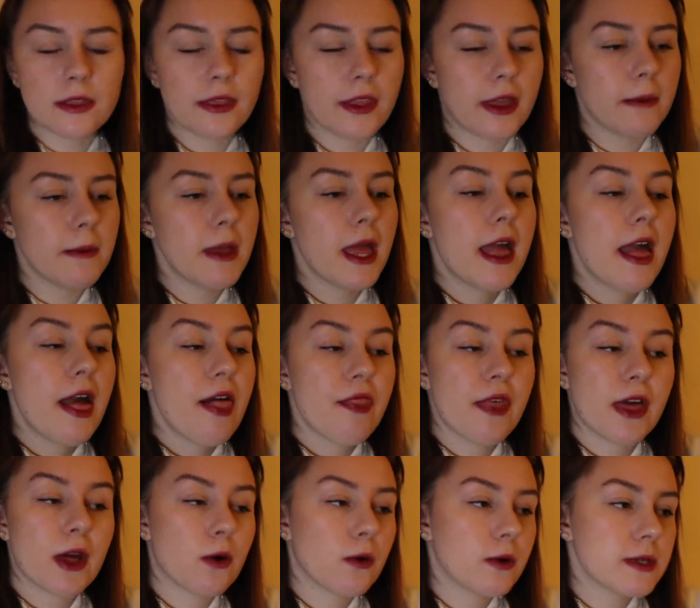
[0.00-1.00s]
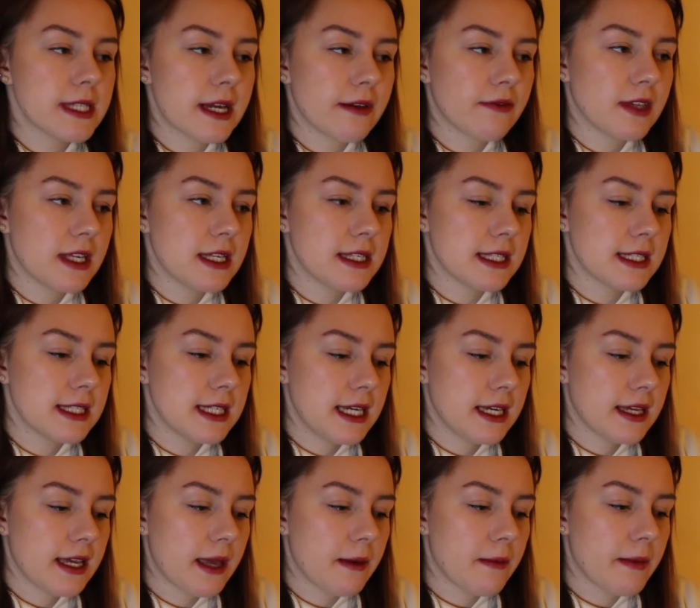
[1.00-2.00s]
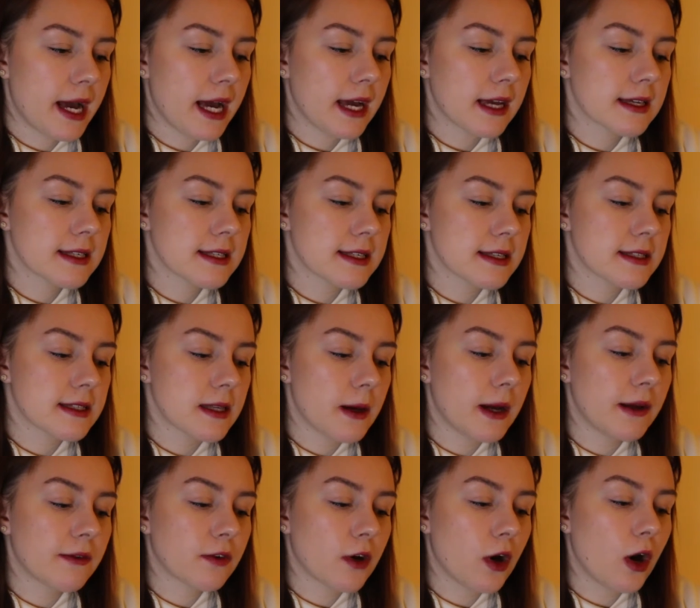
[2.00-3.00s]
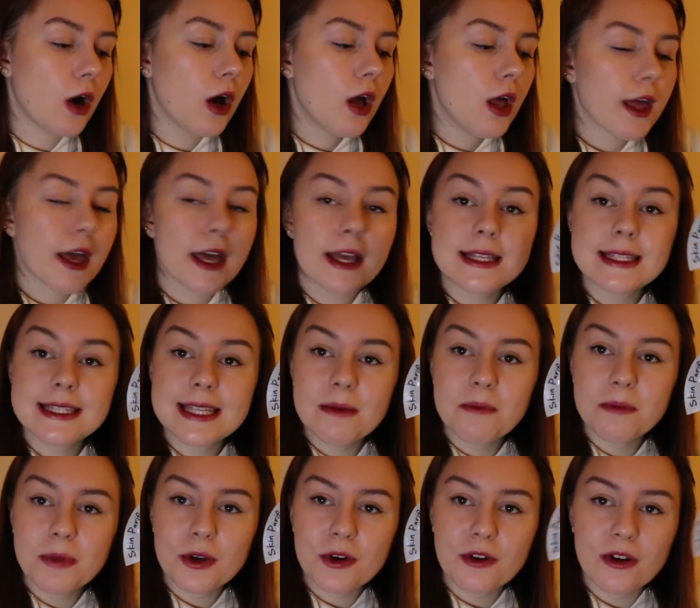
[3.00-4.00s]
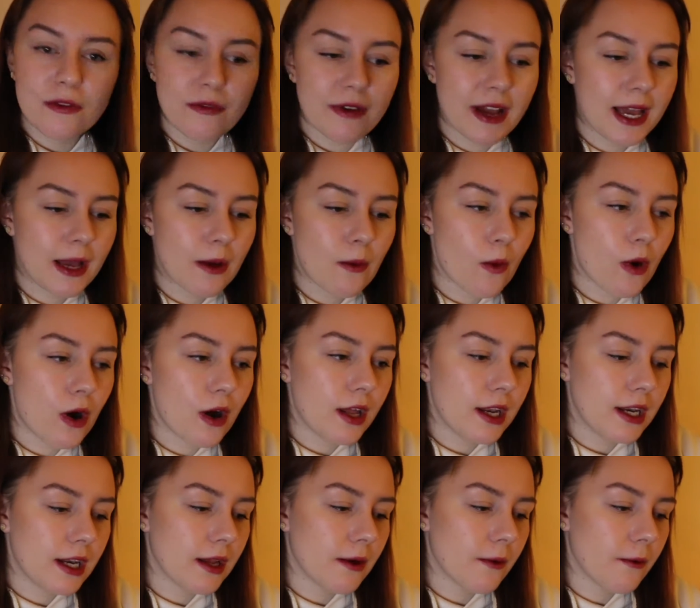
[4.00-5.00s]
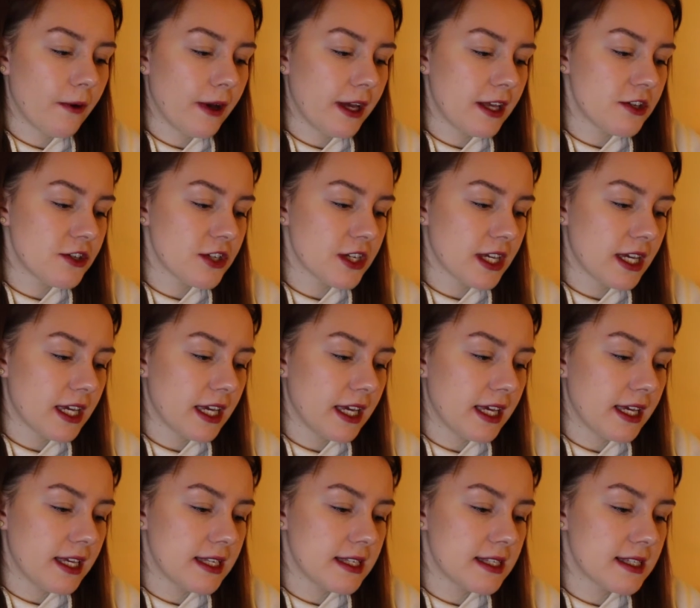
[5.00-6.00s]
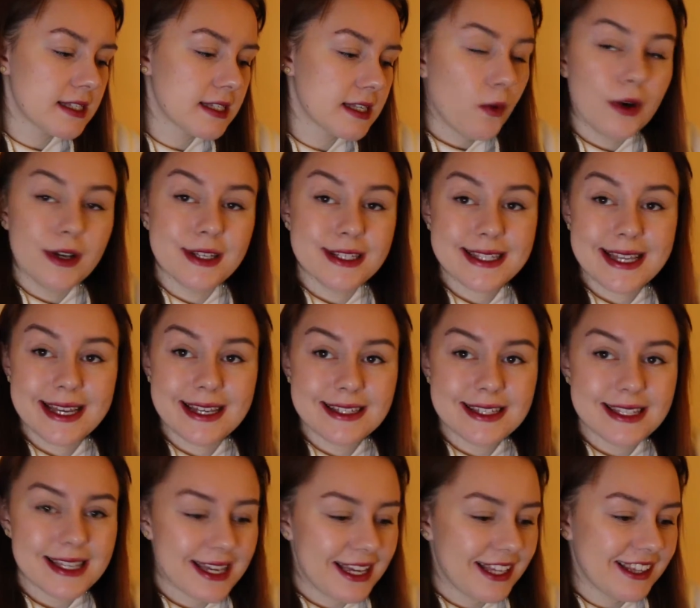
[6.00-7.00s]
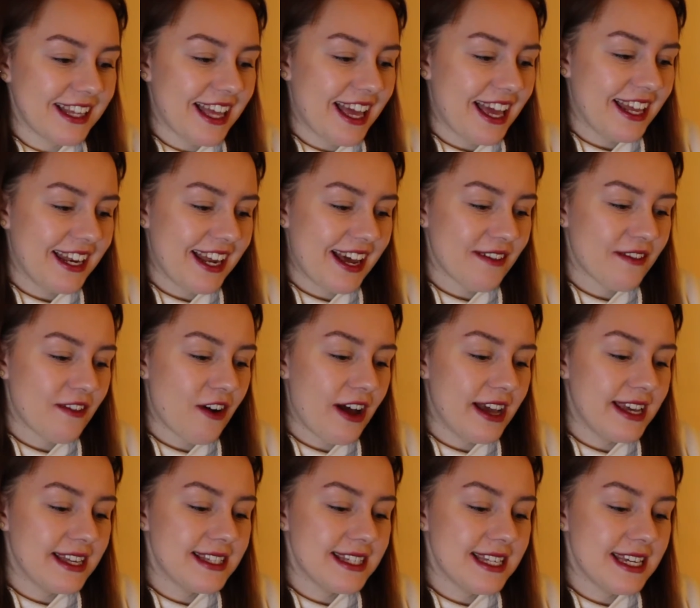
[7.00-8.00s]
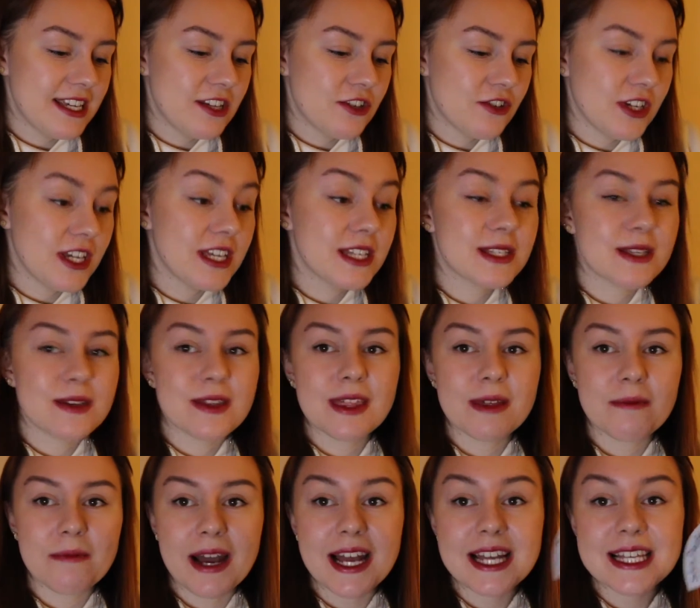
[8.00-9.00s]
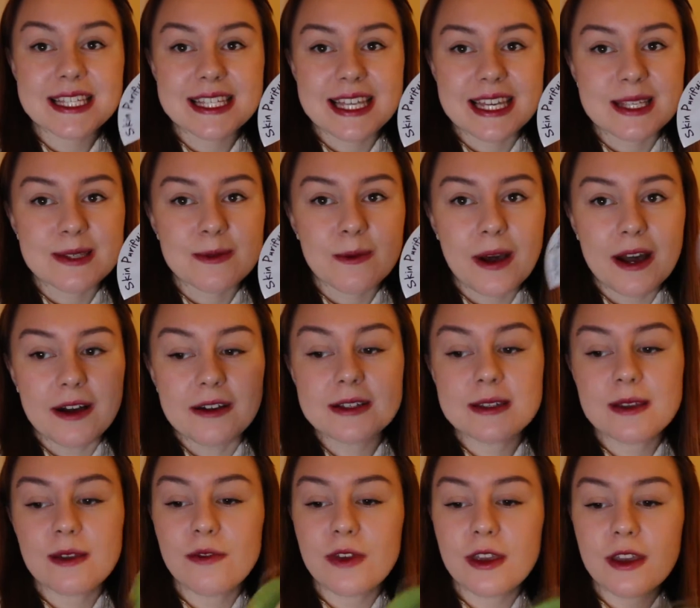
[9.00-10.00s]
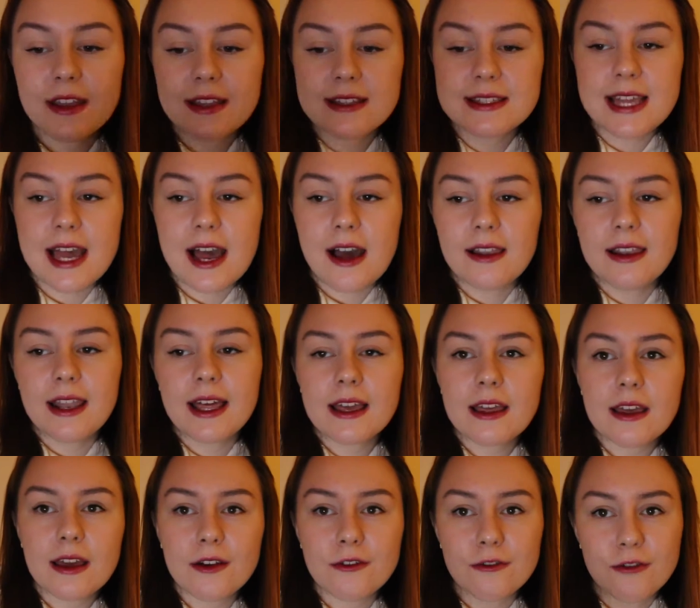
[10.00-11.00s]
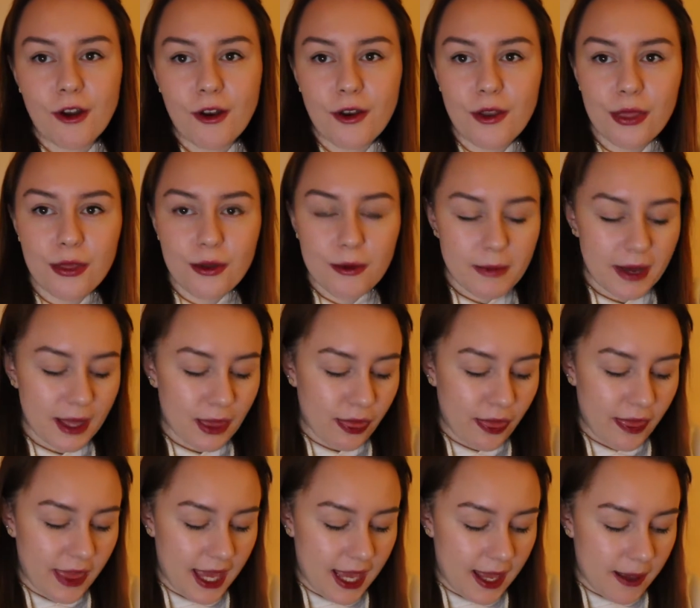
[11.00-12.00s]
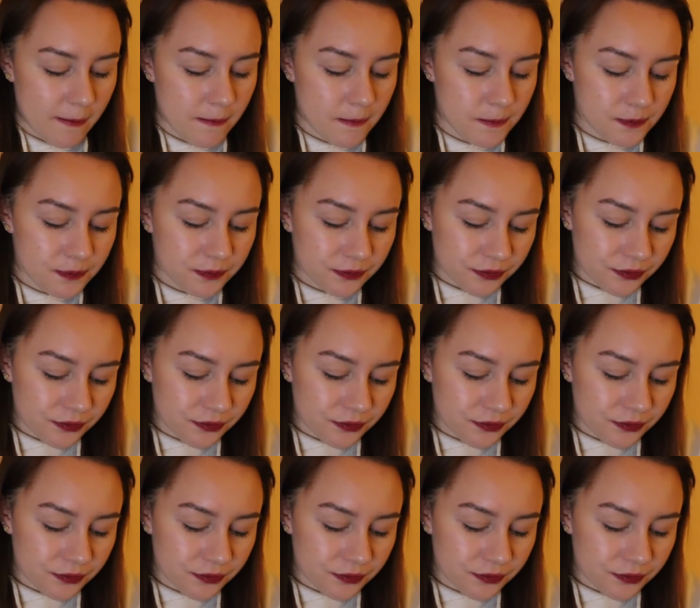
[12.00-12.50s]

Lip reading: on them. They always have these in TK Maxx. So I've got a skin purifying one, which is what it says, and then I've got a tea tree soothing mask as well. So if you can tell, like, a run through my theme